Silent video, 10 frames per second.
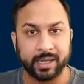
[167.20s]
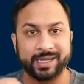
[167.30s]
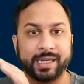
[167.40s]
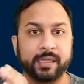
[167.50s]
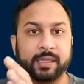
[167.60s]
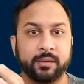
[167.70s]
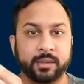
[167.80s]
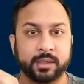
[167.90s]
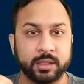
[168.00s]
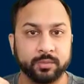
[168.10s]
a key thing with
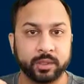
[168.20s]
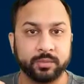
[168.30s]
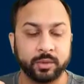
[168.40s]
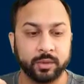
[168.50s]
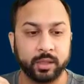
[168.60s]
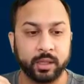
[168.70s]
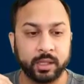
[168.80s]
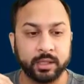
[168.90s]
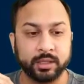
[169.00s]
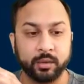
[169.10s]
the super smoother
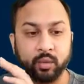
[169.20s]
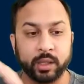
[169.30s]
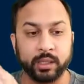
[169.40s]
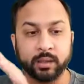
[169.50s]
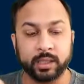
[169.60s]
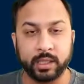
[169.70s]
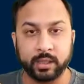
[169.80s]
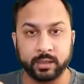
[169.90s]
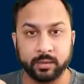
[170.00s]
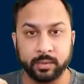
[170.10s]
is you want your data
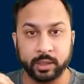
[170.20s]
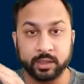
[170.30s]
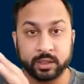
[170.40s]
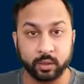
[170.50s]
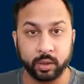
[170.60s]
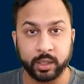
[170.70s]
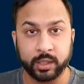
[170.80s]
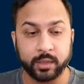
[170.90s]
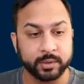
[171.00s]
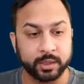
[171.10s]
to be
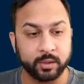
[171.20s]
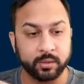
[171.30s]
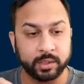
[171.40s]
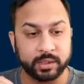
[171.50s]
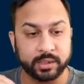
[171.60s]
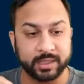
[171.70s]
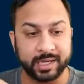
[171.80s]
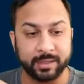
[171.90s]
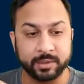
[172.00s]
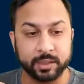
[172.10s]
sorted. So this is
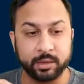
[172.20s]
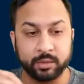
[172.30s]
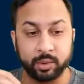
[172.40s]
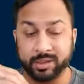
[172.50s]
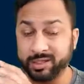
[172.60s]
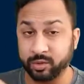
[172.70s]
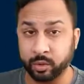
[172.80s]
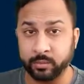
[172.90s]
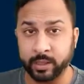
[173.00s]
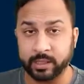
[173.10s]
time series, you want it
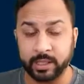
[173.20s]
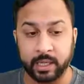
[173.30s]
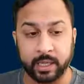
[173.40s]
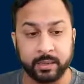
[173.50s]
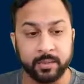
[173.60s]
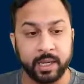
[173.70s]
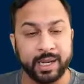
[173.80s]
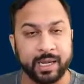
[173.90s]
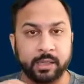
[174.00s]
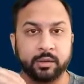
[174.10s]
sorted by time,
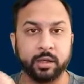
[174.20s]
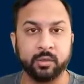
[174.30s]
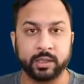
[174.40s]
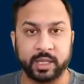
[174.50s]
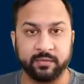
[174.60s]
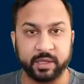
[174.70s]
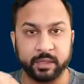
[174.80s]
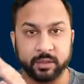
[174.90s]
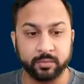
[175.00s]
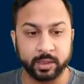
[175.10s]
and you don't want to have any
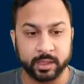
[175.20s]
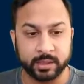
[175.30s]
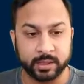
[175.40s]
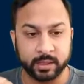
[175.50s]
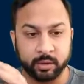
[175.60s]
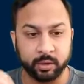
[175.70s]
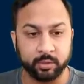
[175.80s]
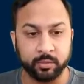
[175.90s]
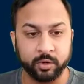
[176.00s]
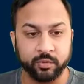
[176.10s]
duplicates in there. You want to
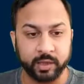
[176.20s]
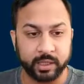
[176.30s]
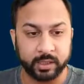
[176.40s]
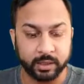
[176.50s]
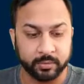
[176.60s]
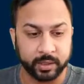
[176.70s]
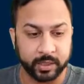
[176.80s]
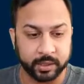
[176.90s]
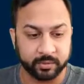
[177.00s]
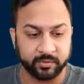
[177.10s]
remove any
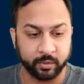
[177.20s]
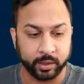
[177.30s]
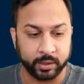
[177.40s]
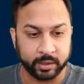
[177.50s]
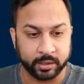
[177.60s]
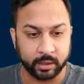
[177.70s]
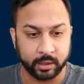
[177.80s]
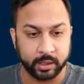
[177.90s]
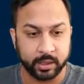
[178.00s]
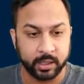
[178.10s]
duplicates before you get
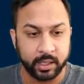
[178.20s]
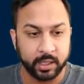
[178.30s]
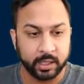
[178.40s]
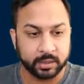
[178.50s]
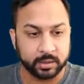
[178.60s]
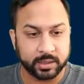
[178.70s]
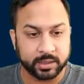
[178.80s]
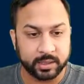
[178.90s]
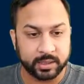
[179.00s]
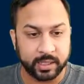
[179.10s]
started. So this is
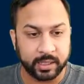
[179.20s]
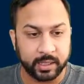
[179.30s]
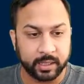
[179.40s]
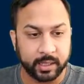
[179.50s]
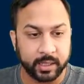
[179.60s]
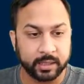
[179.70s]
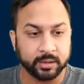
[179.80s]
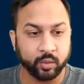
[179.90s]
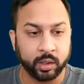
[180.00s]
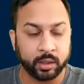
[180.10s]
the data,
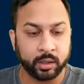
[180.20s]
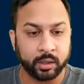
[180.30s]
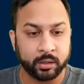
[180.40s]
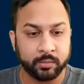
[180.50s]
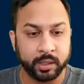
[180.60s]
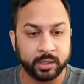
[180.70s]
and we're going to be